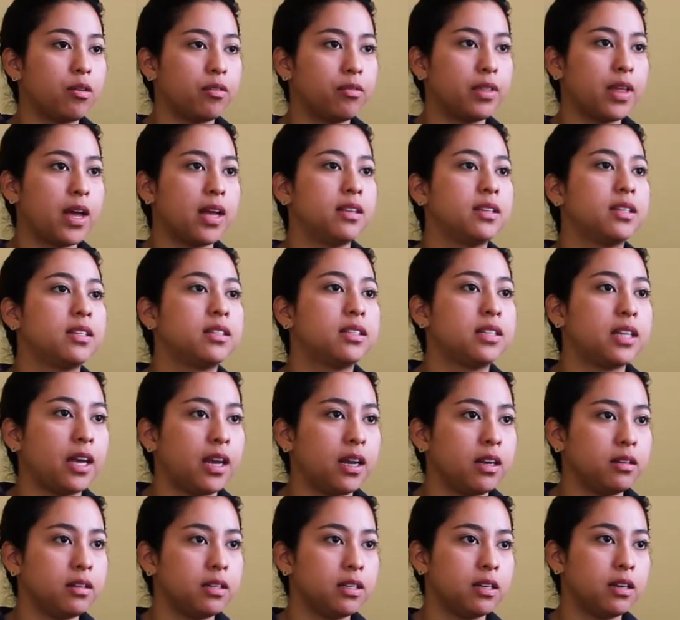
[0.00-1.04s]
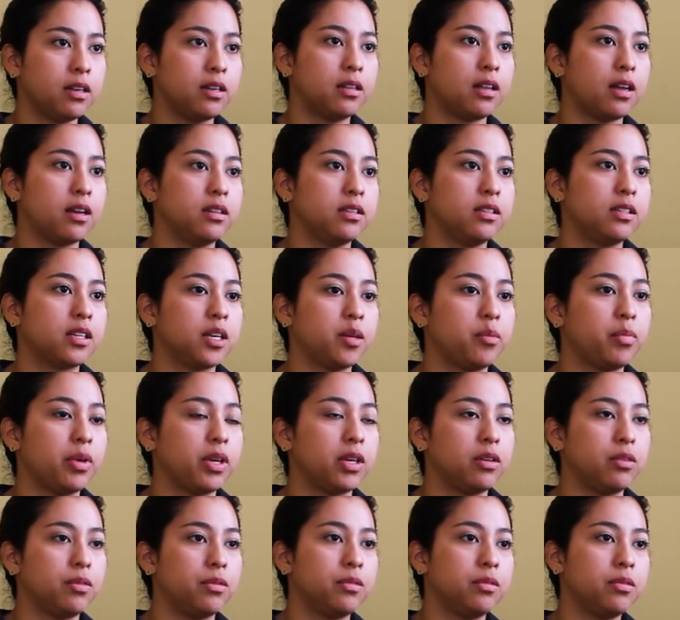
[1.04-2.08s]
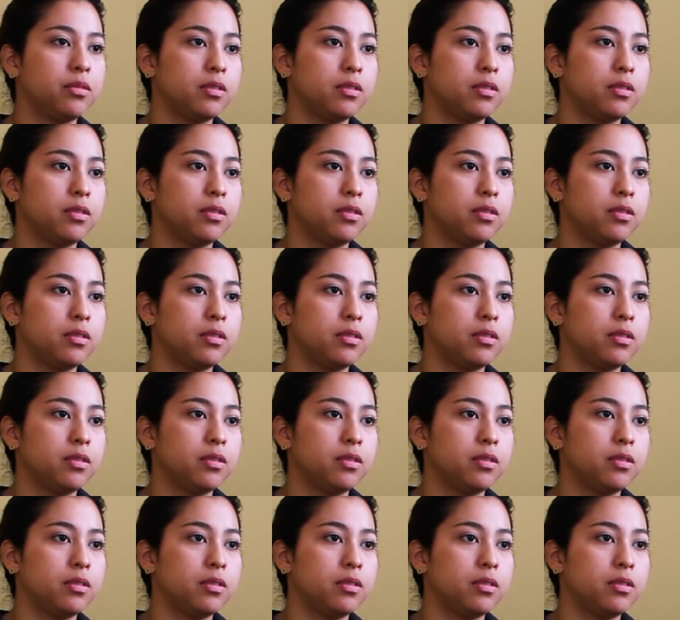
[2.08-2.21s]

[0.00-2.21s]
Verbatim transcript: of that state that is keeping you